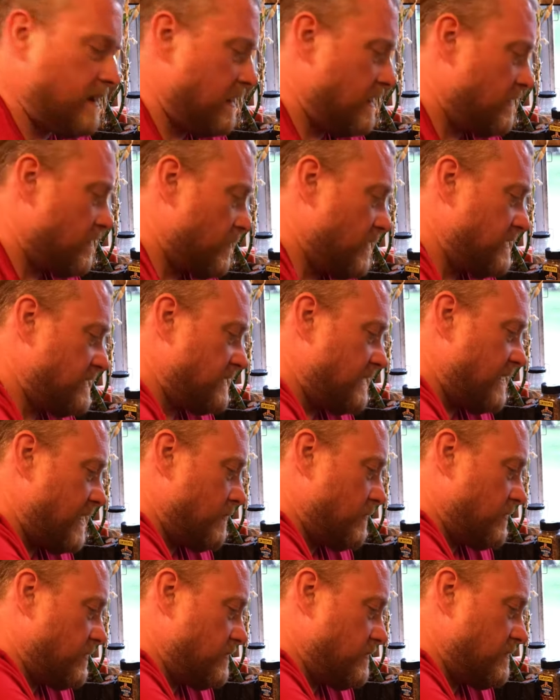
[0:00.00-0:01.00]
And the reason they
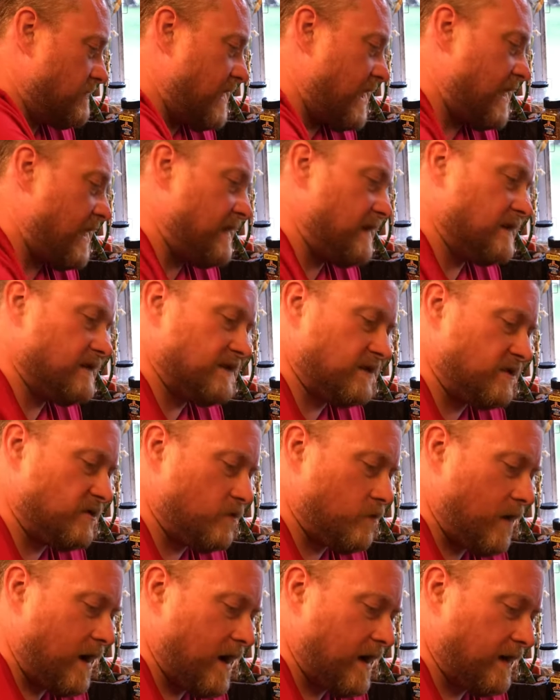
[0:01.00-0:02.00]
would do that is, is you'd
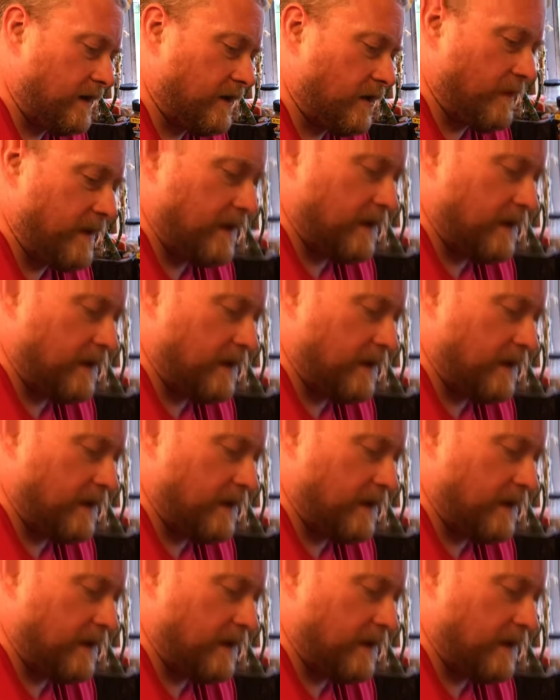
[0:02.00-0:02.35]
want it a little bit